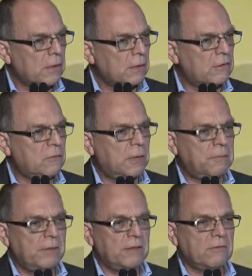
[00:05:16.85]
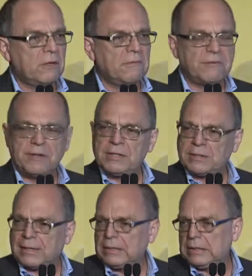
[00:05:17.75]
This is about buildings that are very
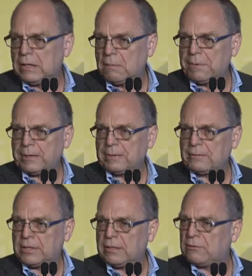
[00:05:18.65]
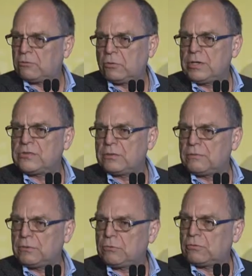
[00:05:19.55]
tightly compacted together, so each
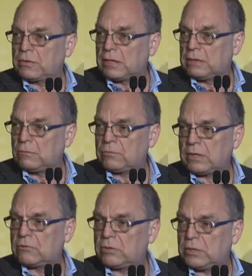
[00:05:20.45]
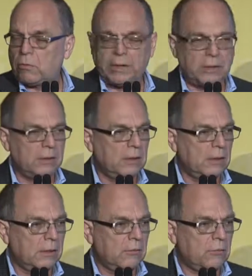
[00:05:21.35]
individual site was actually quite
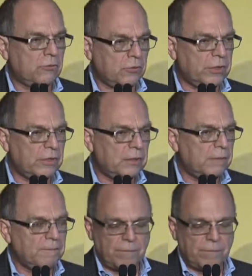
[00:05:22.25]
restricted.